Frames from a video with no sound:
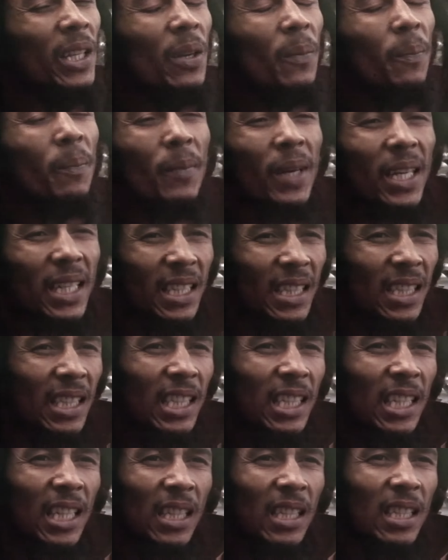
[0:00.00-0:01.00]
make you
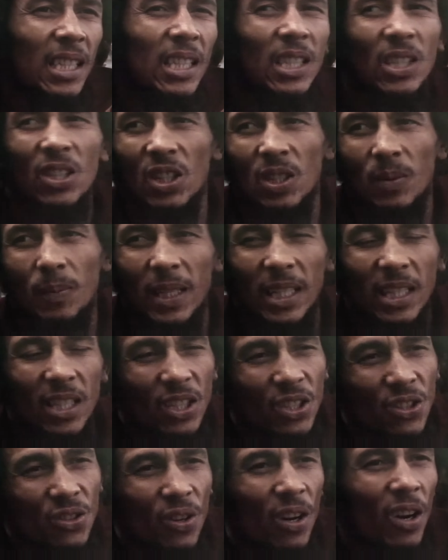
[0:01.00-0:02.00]
meditate. It just make
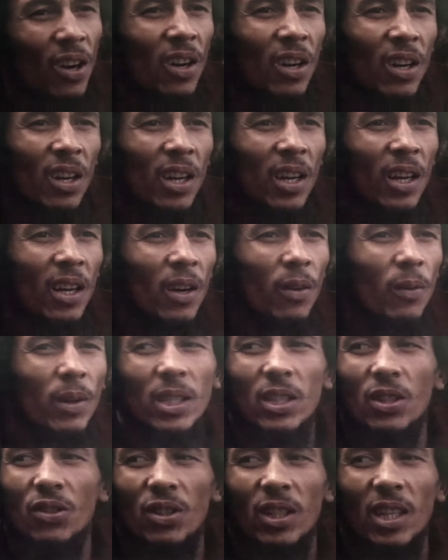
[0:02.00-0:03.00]
you drunk.
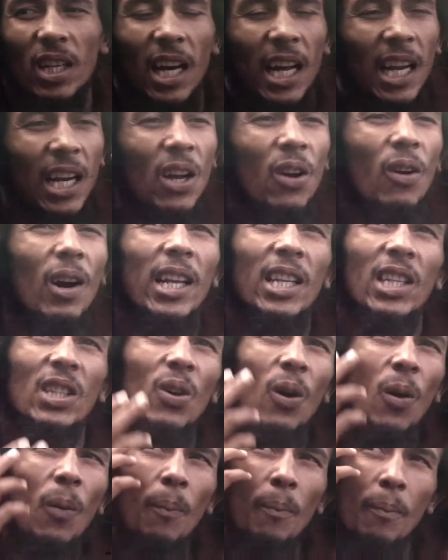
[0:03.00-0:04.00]
When you drink alcohol, you
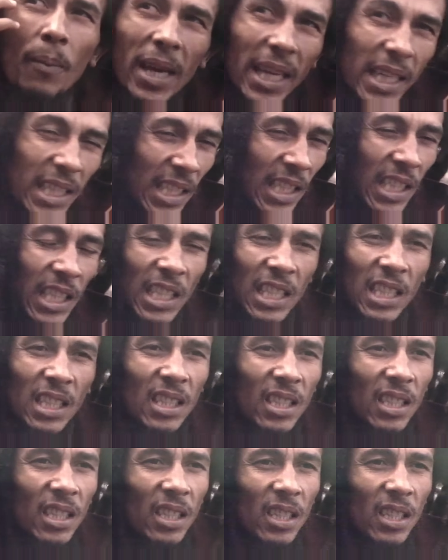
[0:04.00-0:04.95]
don't meditate.